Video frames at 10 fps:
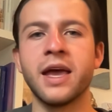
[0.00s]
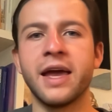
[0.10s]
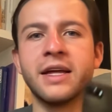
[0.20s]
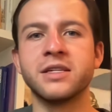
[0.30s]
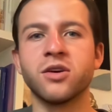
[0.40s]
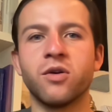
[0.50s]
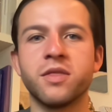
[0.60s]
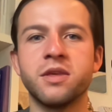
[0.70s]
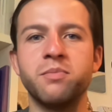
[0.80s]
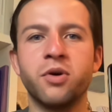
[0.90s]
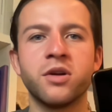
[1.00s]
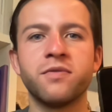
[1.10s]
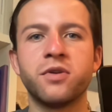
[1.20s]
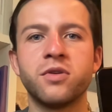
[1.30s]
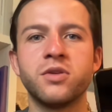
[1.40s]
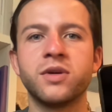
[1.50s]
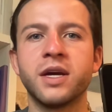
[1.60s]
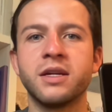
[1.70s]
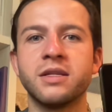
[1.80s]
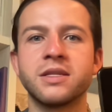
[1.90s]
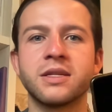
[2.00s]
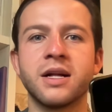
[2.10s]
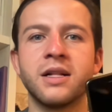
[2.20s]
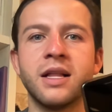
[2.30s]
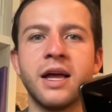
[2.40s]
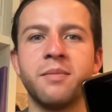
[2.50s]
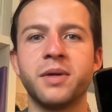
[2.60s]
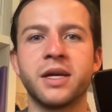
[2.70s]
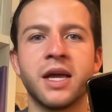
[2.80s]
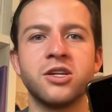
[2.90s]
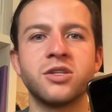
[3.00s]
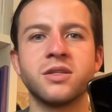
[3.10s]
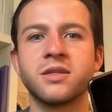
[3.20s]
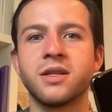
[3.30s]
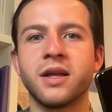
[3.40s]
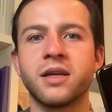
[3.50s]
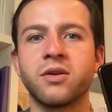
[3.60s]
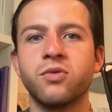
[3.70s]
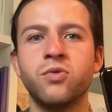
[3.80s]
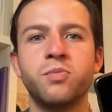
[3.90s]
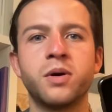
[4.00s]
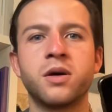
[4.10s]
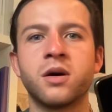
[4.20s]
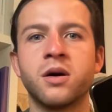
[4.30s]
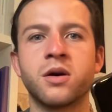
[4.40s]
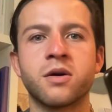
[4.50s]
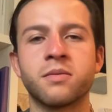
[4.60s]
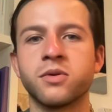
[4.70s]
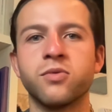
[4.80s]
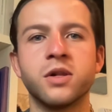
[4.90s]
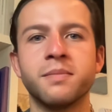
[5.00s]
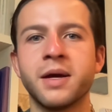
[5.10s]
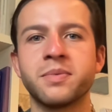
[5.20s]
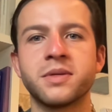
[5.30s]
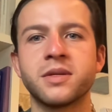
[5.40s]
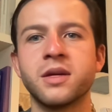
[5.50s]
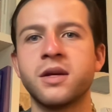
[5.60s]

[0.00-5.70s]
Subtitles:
And on the burner phone, you can install applications like Uber or Google Maps